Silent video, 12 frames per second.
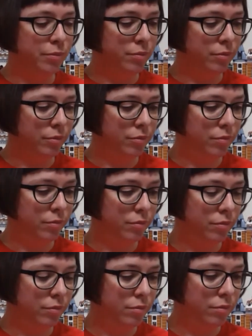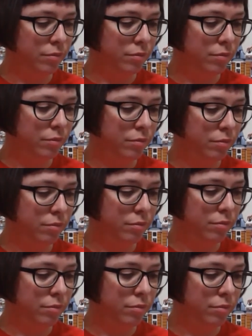
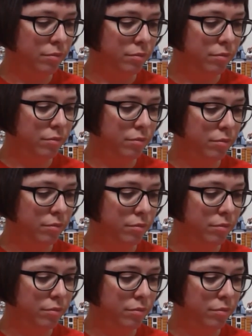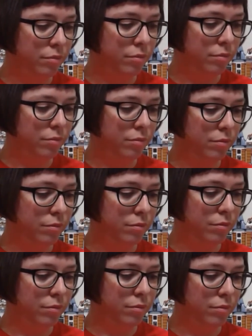
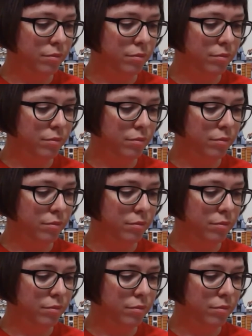(silence)